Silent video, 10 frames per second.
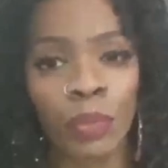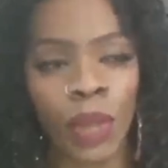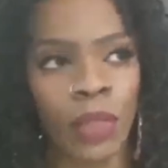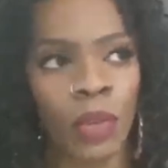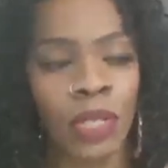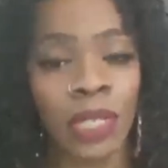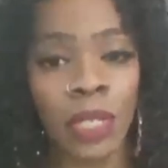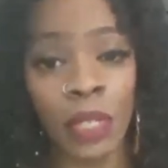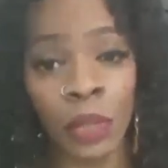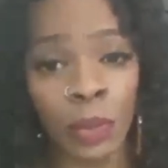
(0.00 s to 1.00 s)
You're either going to
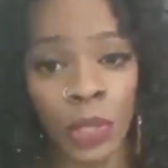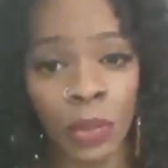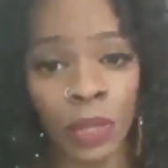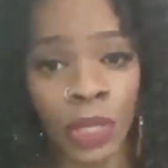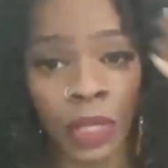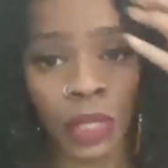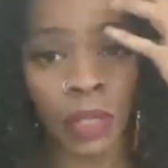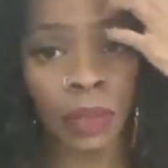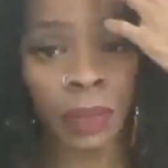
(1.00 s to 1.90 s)
steal what you need,